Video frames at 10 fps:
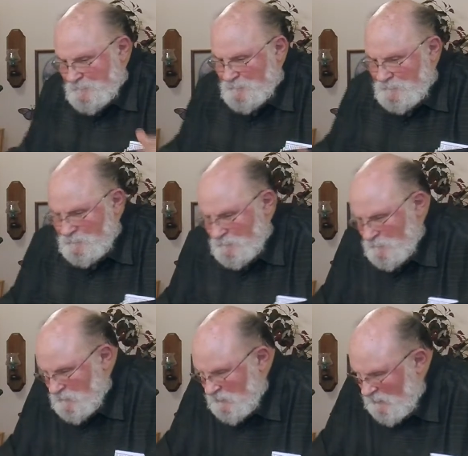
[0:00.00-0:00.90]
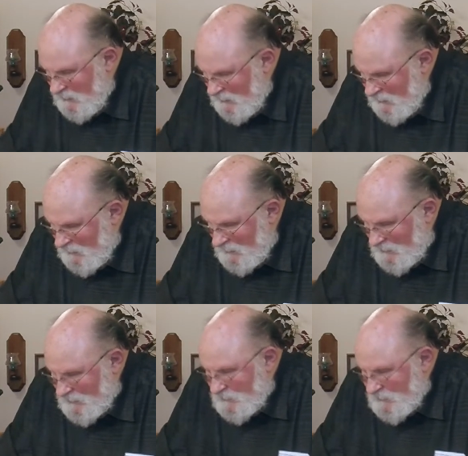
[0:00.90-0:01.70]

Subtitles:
Nobody speaks.